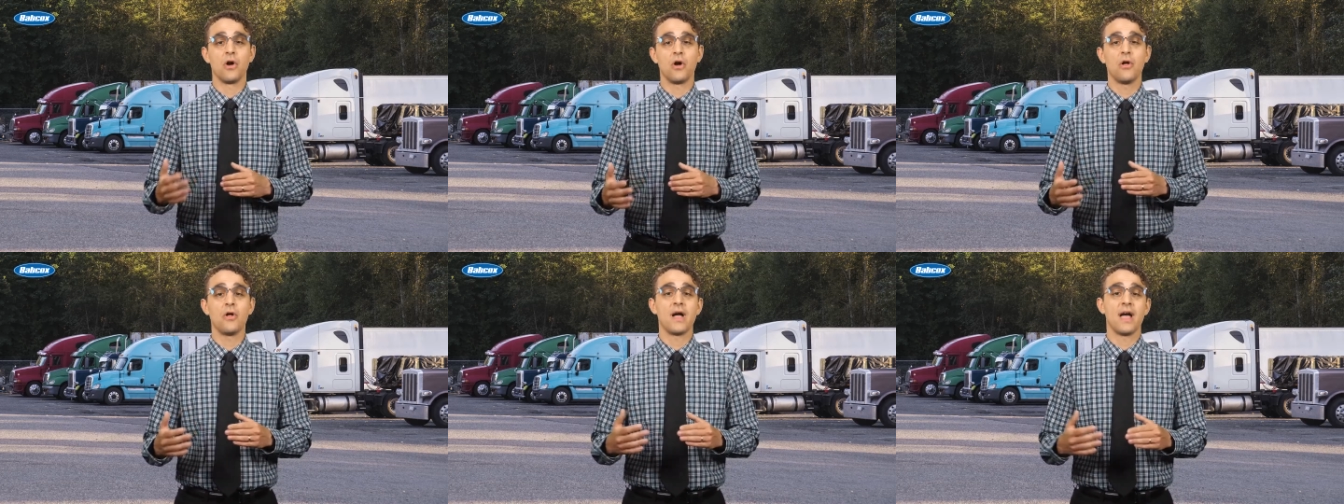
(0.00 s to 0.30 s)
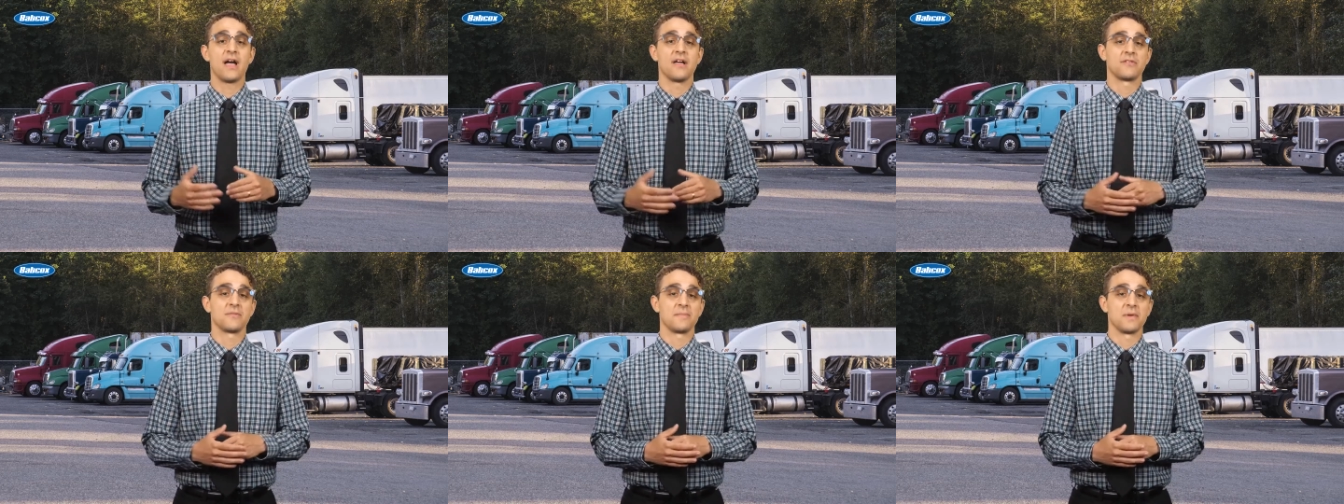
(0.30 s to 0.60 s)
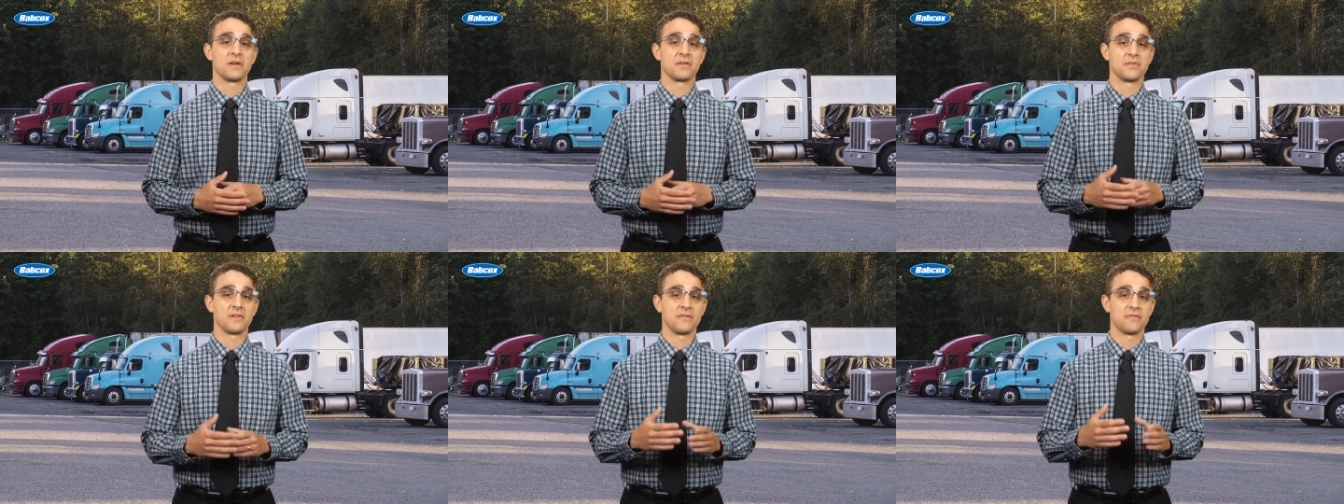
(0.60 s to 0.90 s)
all
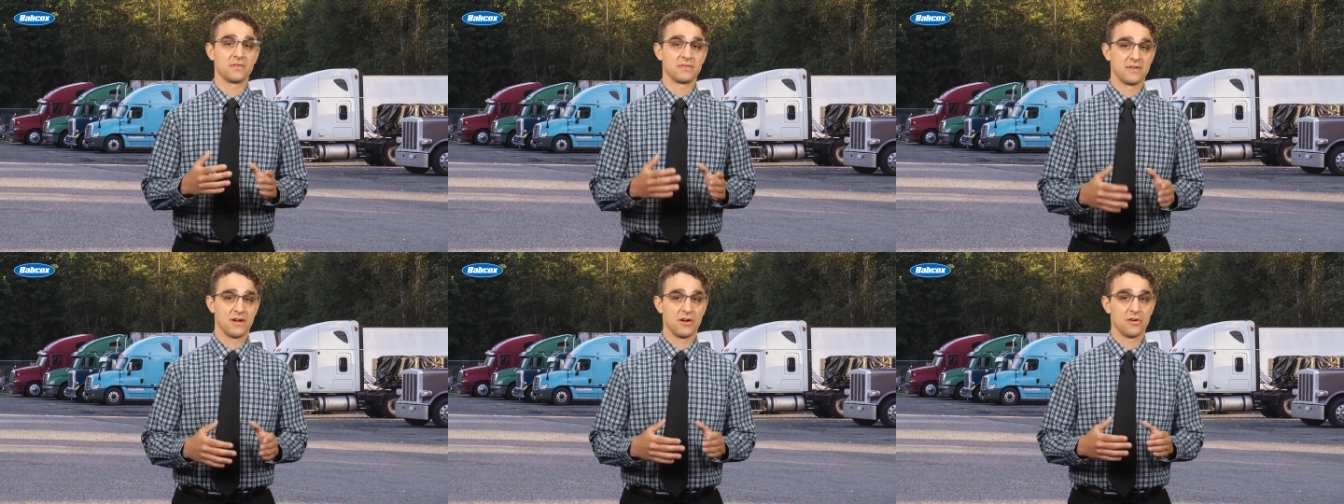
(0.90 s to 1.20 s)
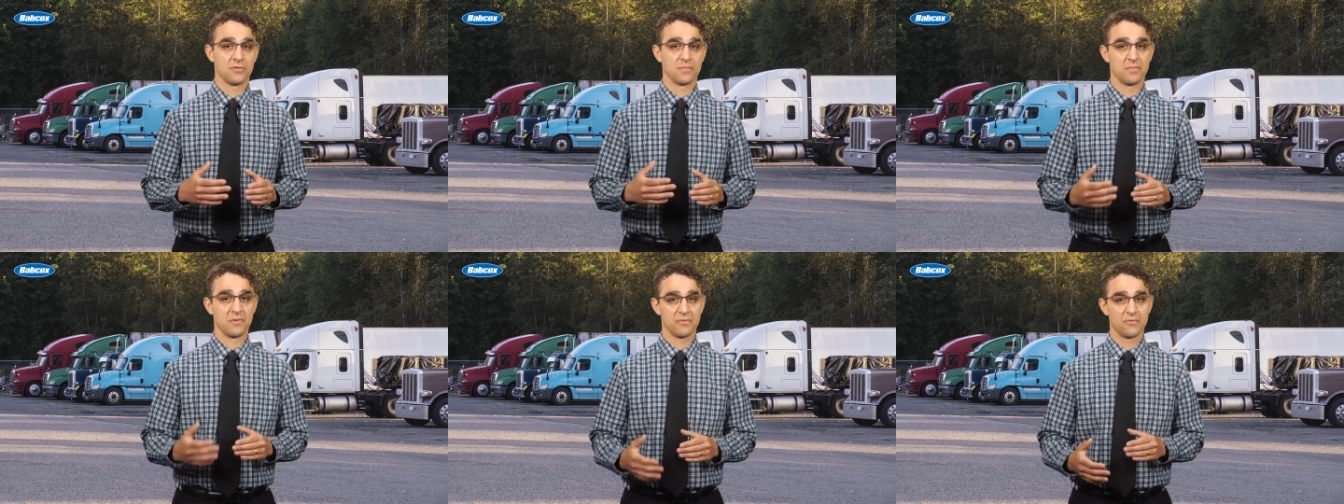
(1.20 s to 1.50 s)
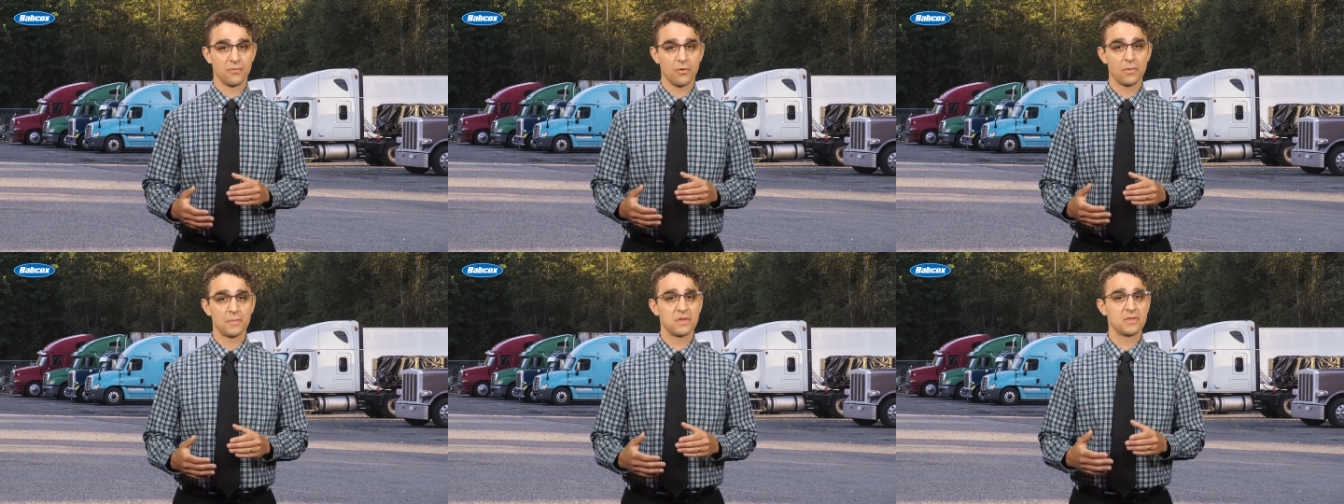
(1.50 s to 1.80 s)
aspects of a tire's
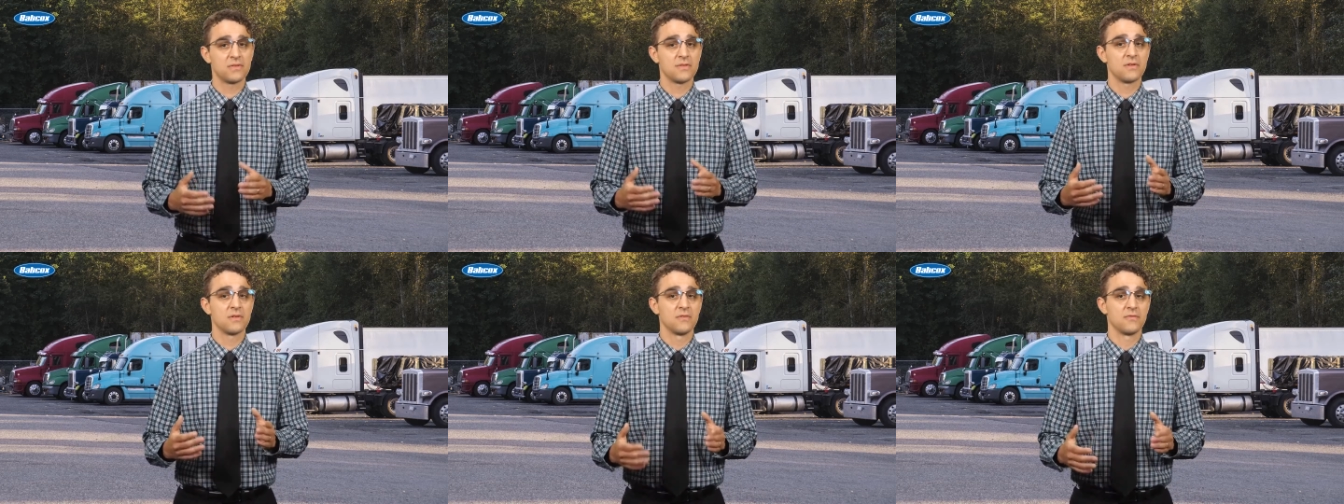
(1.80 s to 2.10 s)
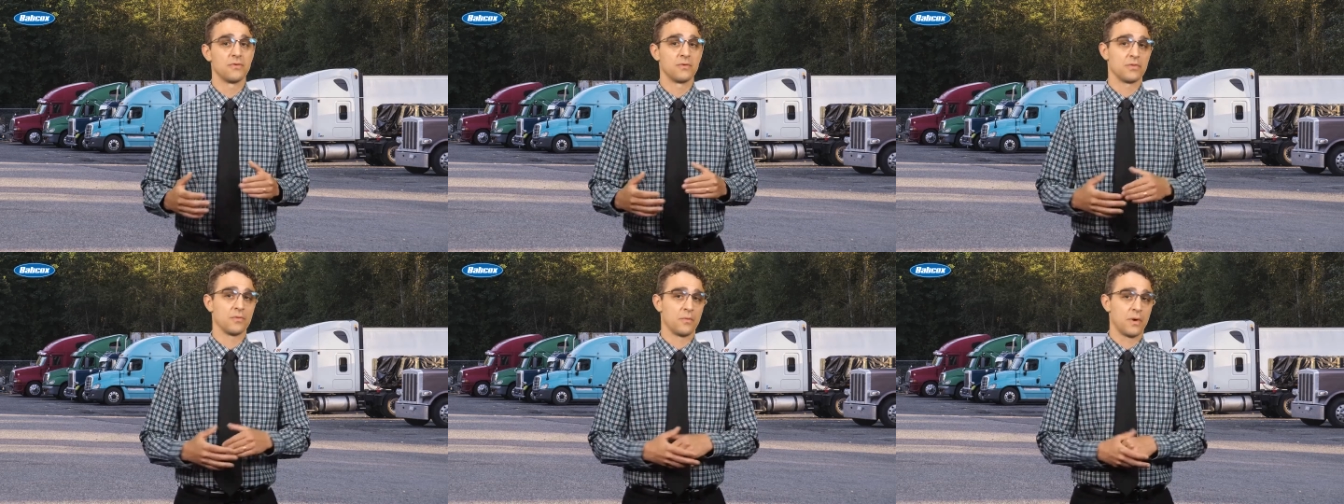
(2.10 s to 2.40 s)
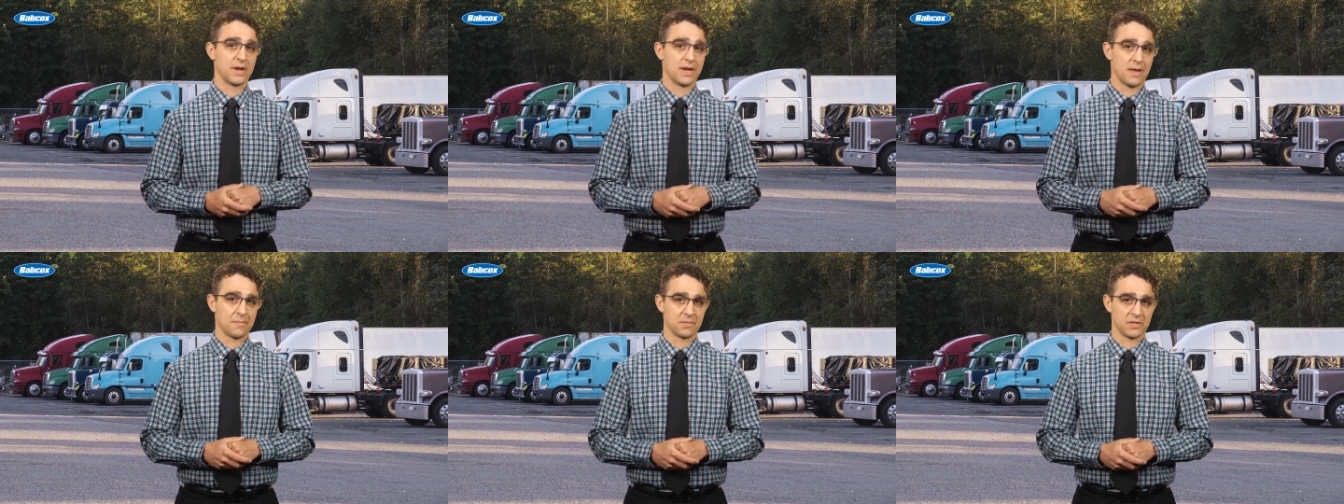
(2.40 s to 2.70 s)
performance for the
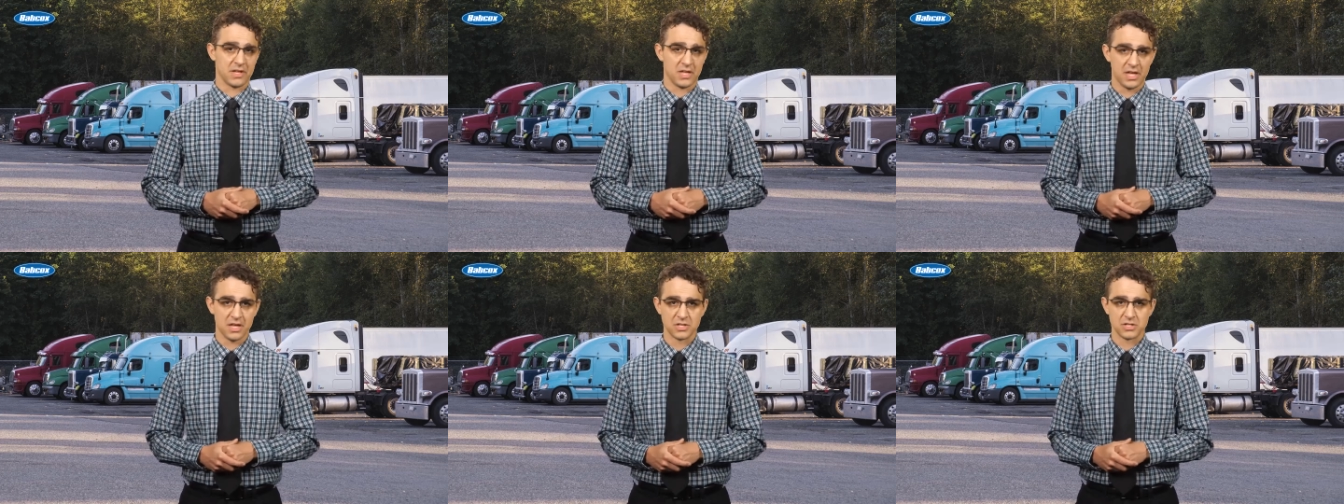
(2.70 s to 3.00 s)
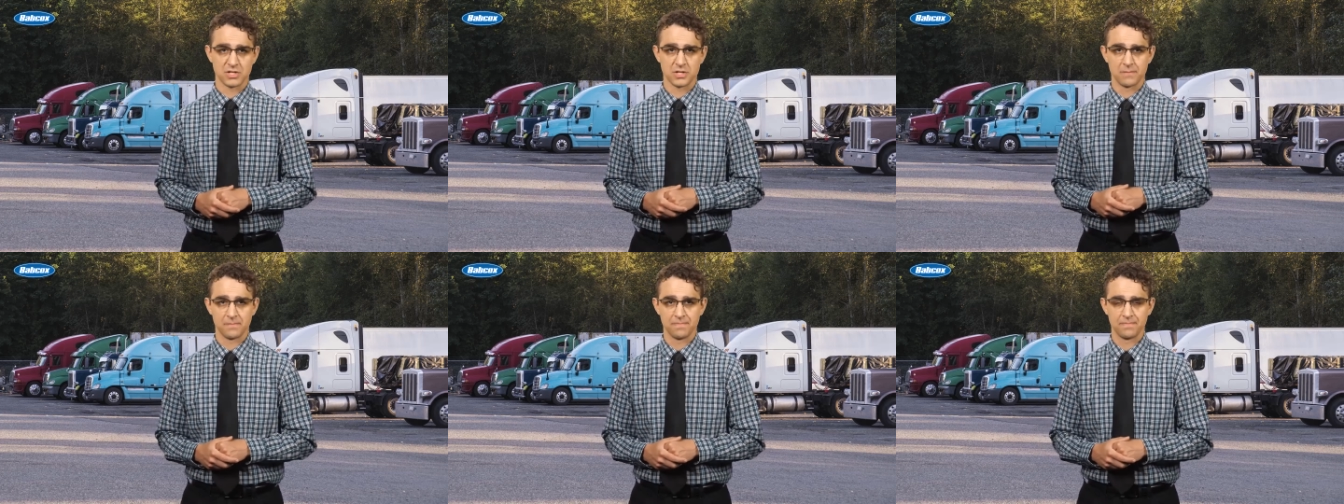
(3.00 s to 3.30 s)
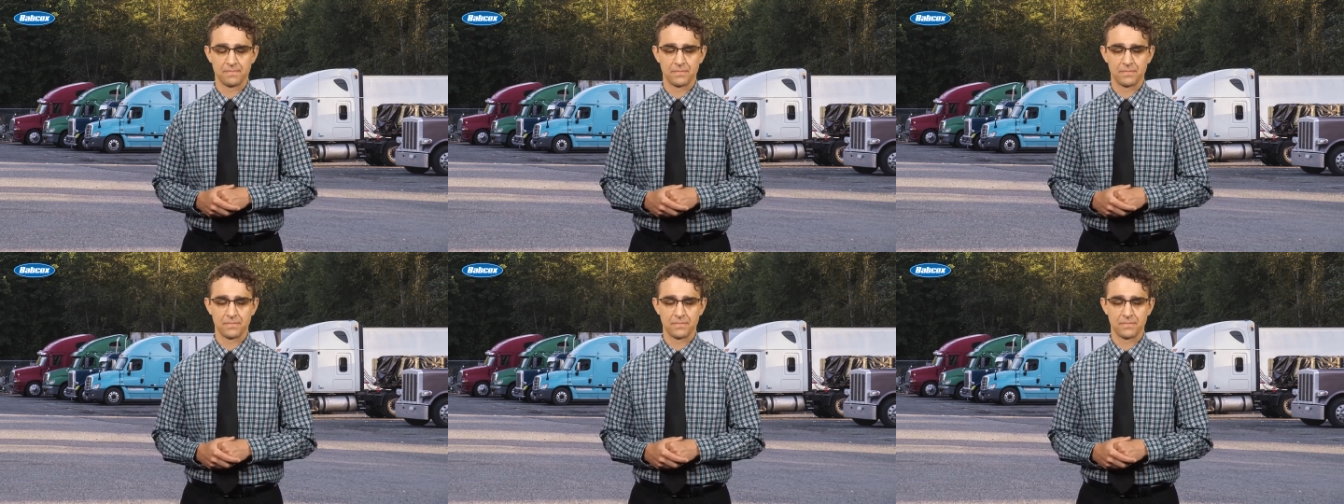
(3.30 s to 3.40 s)
right application.